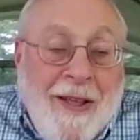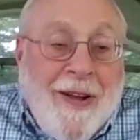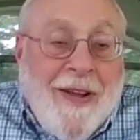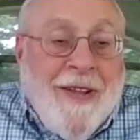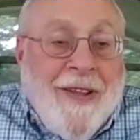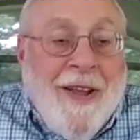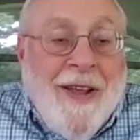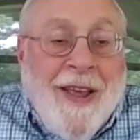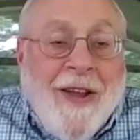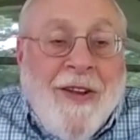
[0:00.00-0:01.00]

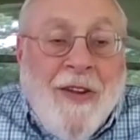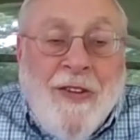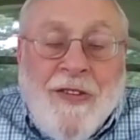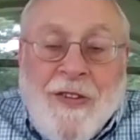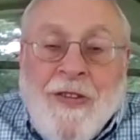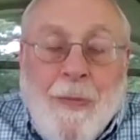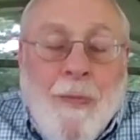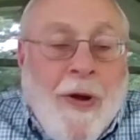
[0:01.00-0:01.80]
to the